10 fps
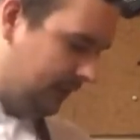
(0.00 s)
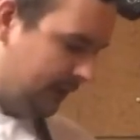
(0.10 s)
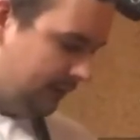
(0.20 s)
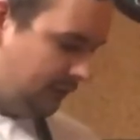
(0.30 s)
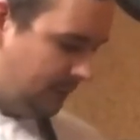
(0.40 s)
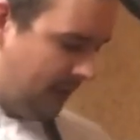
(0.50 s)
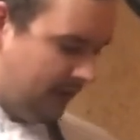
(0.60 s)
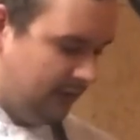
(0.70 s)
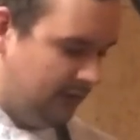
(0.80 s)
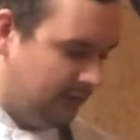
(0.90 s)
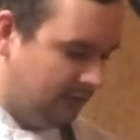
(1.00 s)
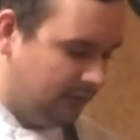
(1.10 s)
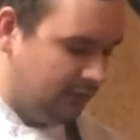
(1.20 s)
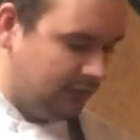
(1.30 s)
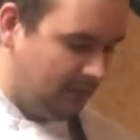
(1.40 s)
into a pan, and we're
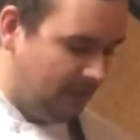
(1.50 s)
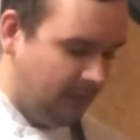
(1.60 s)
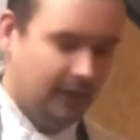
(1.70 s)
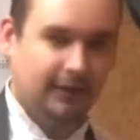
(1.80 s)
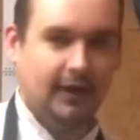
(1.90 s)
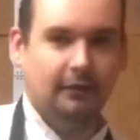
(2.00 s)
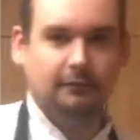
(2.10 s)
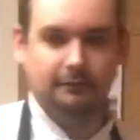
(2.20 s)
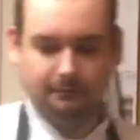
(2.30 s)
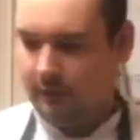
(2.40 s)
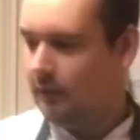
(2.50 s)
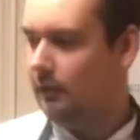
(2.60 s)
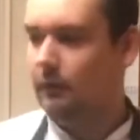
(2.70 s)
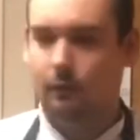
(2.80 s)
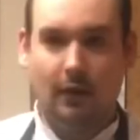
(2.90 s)
just going to melt that down.
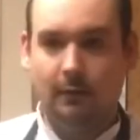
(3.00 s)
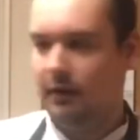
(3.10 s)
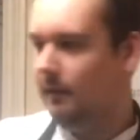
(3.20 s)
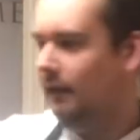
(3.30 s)
While we're doing